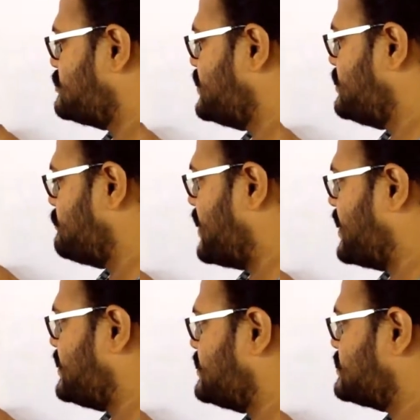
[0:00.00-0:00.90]
be
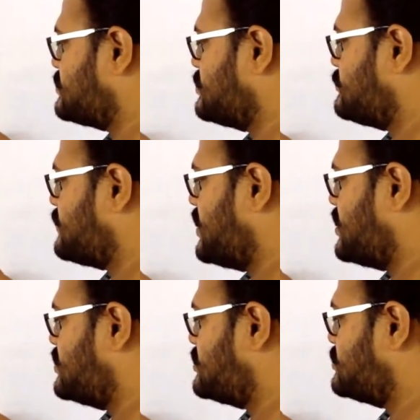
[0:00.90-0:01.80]
minus of
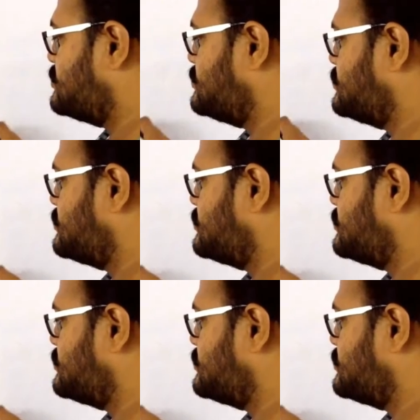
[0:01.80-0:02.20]
R2